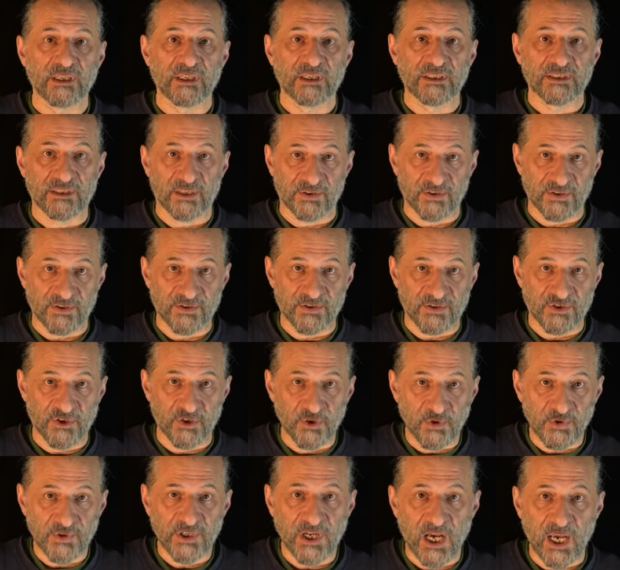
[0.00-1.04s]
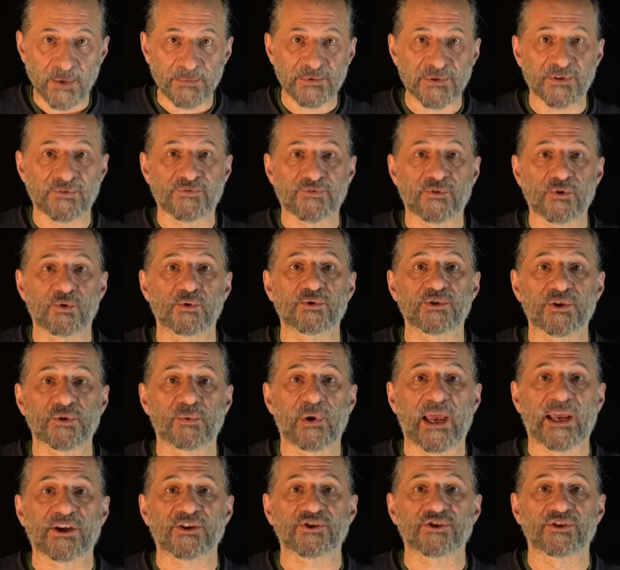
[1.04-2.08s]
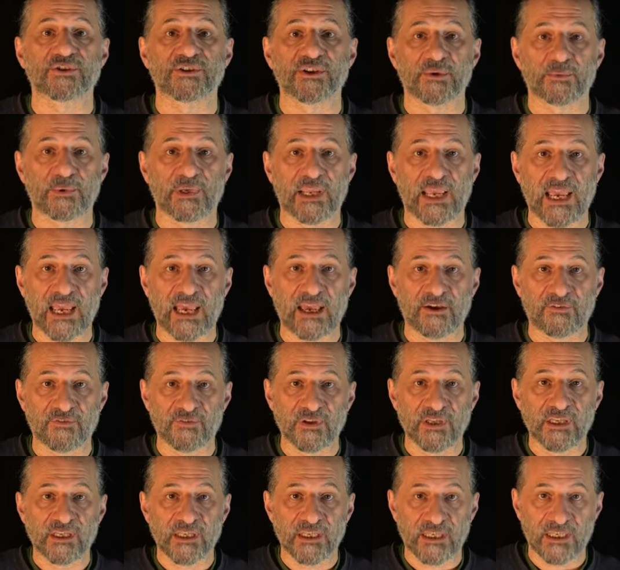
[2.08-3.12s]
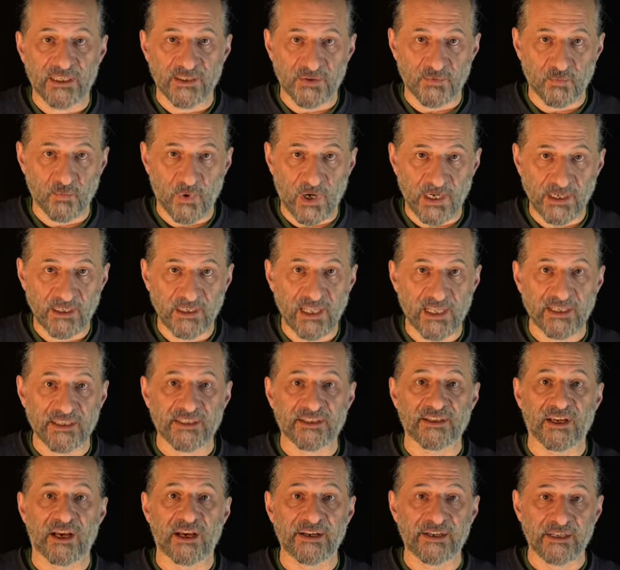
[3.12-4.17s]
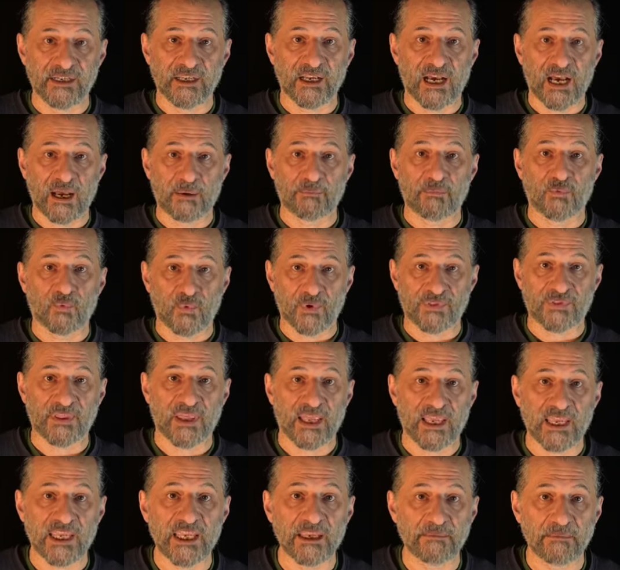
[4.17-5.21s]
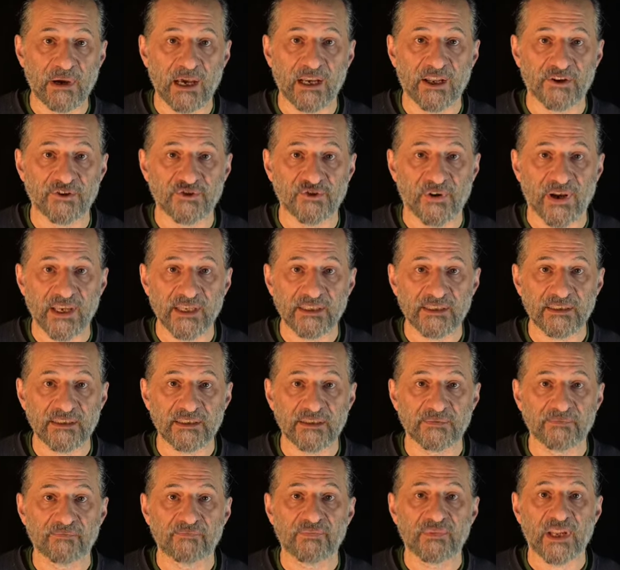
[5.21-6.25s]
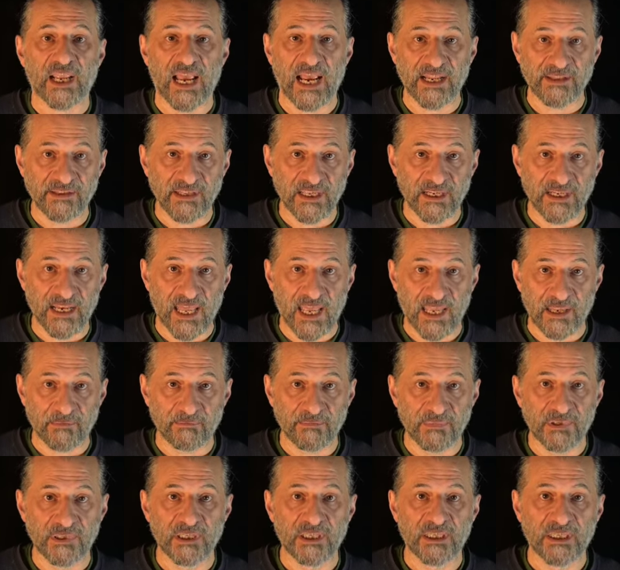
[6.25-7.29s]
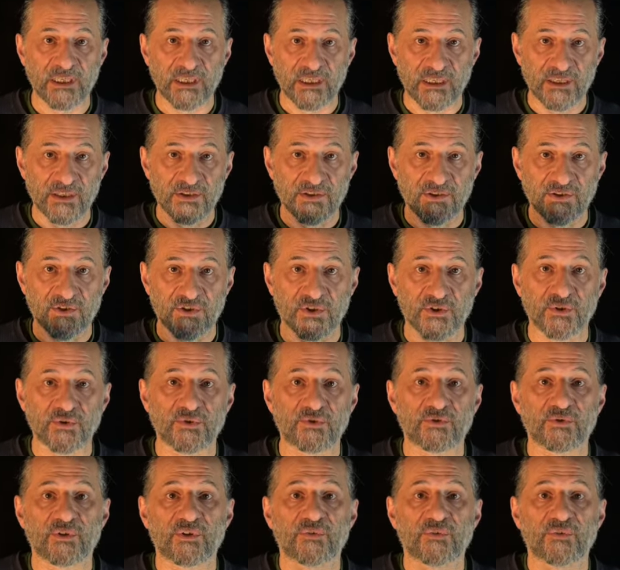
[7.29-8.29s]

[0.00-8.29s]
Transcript: So the two types of call to action that we have is one, they sign up with their email address and their name to